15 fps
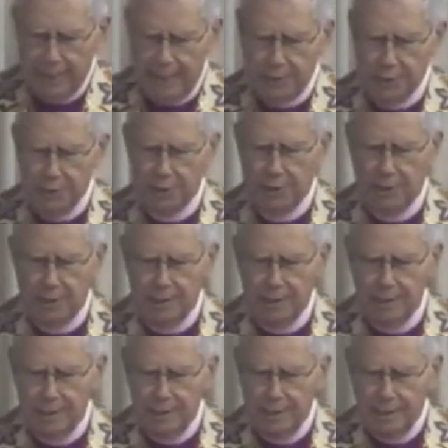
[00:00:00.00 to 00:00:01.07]
blessed
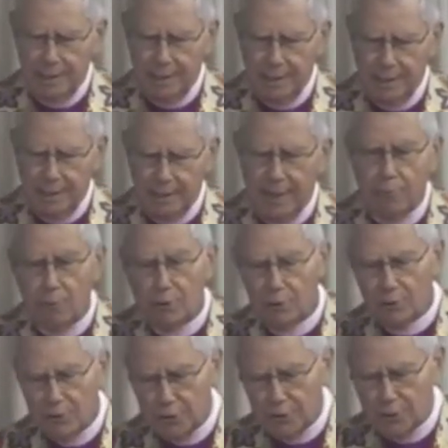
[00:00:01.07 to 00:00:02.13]
I
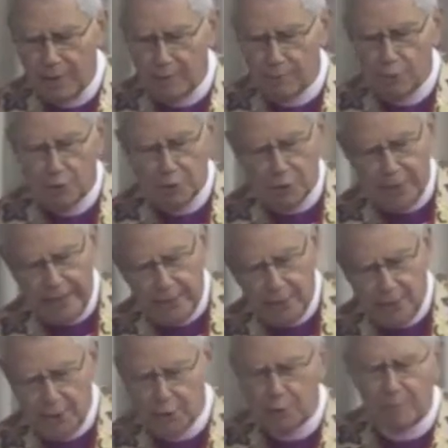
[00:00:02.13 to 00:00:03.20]
wasn't going to. I was going to say
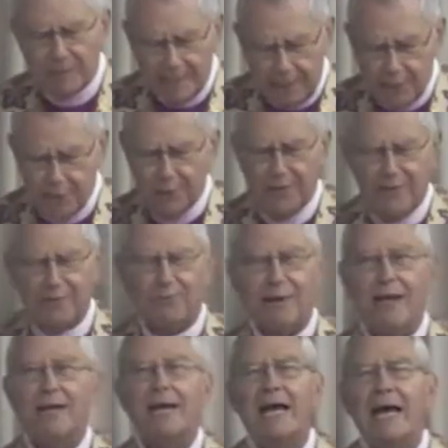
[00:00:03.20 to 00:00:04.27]
curse, but that's not
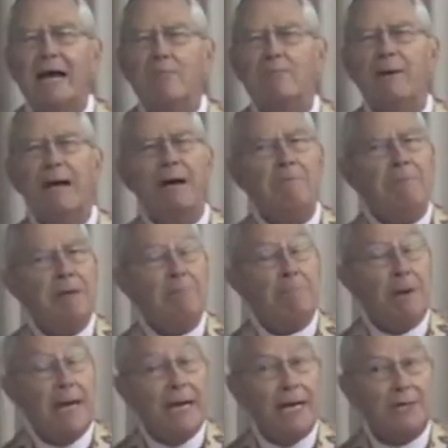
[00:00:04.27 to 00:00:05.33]
right. I've
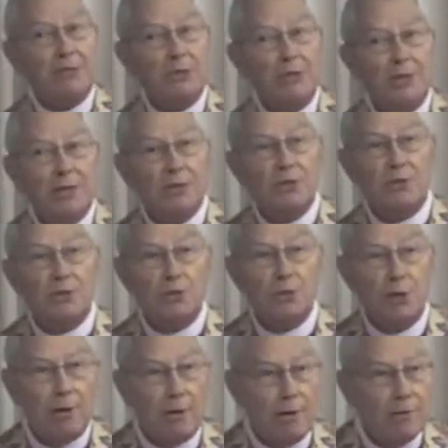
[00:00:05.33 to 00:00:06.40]
been blessed to
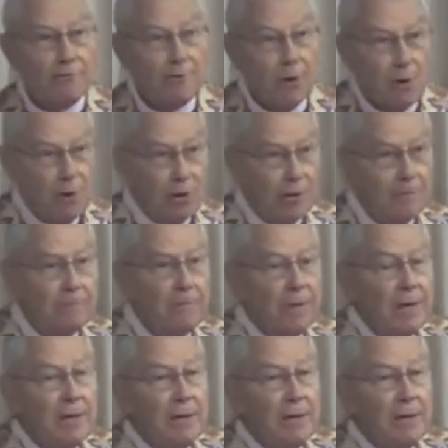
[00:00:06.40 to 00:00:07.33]
serve on